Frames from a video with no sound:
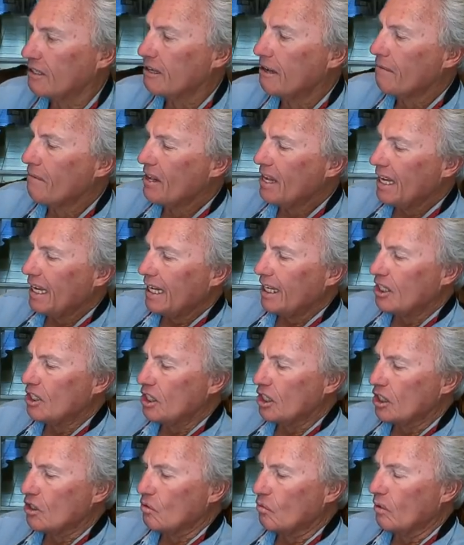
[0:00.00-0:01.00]
and
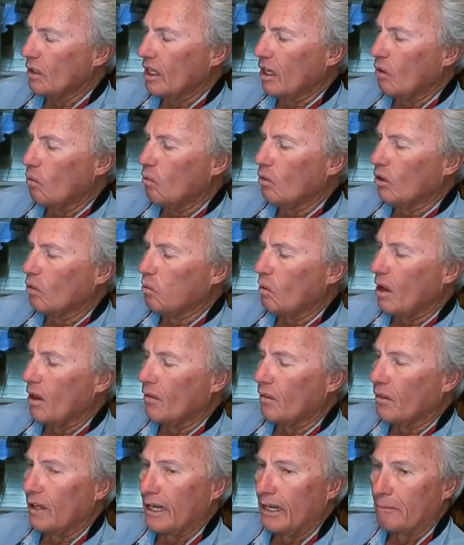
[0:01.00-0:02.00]
it's just really a
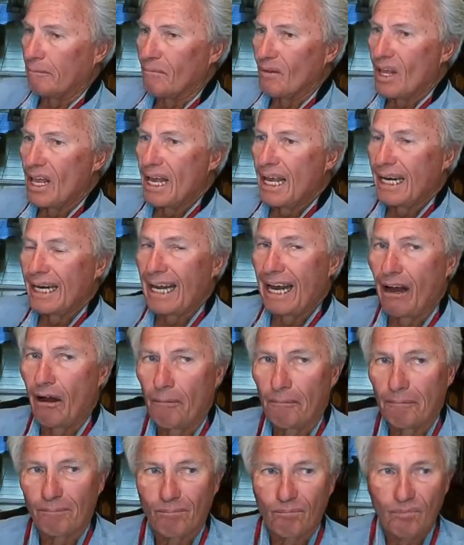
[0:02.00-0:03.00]
worthwhile thing.
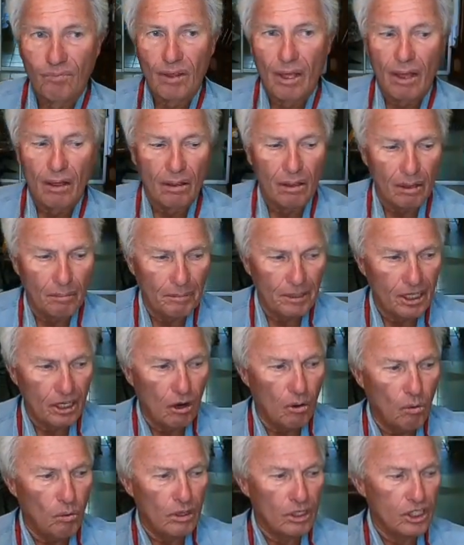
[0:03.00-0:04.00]
Now, let me
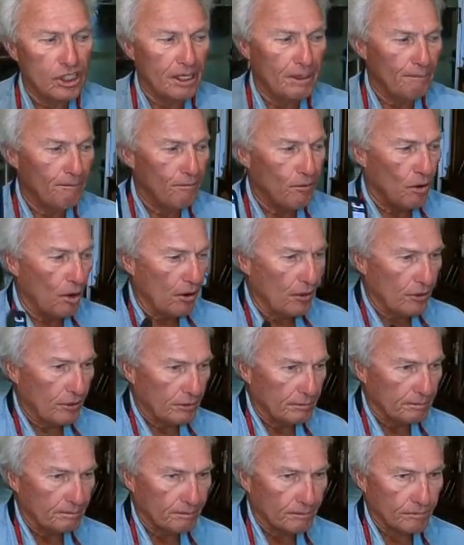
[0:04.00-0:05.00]
go one step
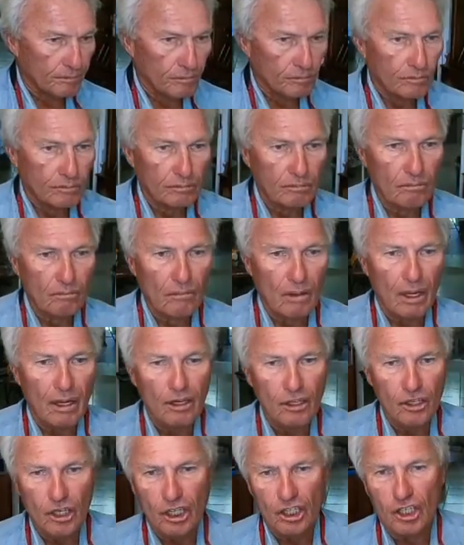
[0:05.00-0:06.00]
farther.
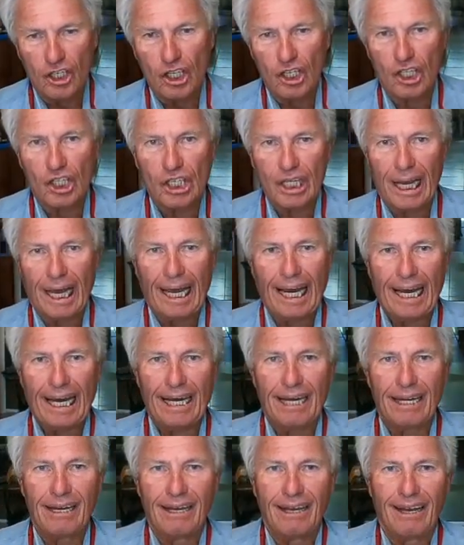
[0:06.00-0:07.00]
Just
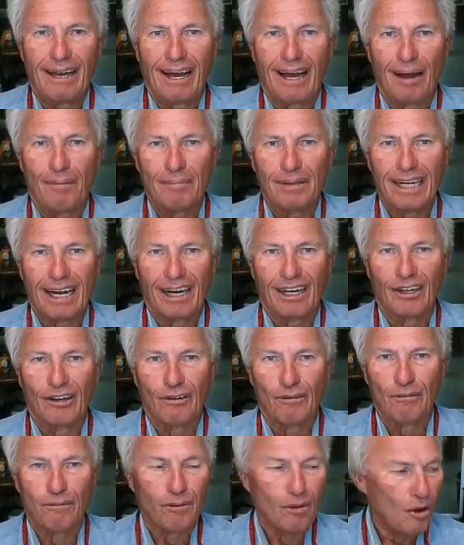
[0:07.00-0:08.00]
say I'm down
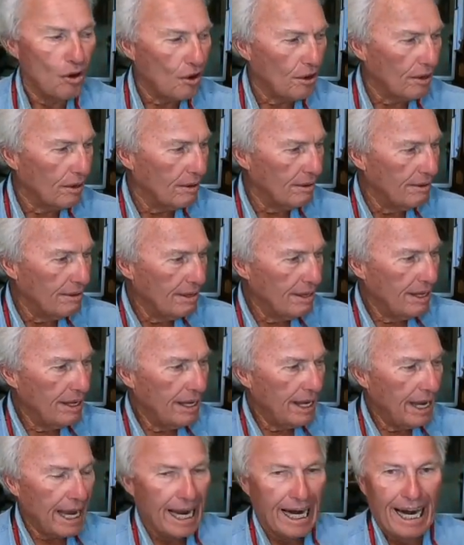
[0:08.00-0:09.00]
here in Florida
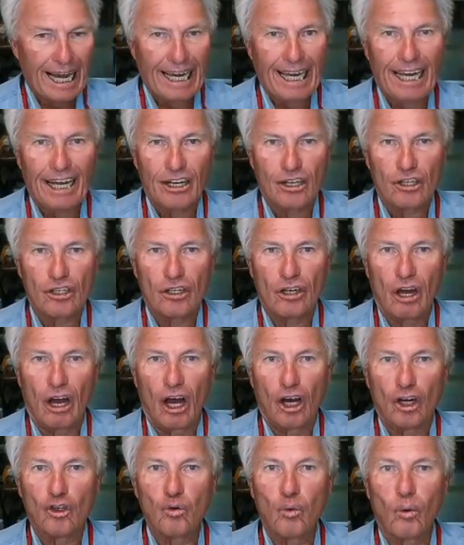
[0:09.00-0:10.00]
and I catch
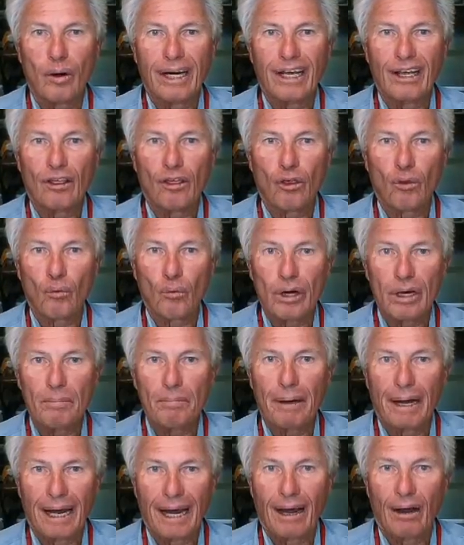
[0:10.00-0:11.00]
a
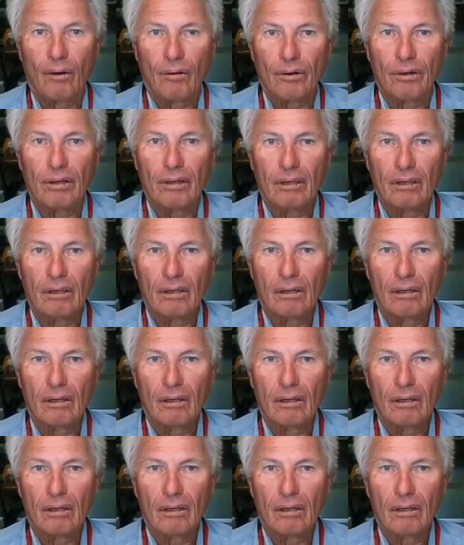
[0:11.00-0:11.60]
23 pound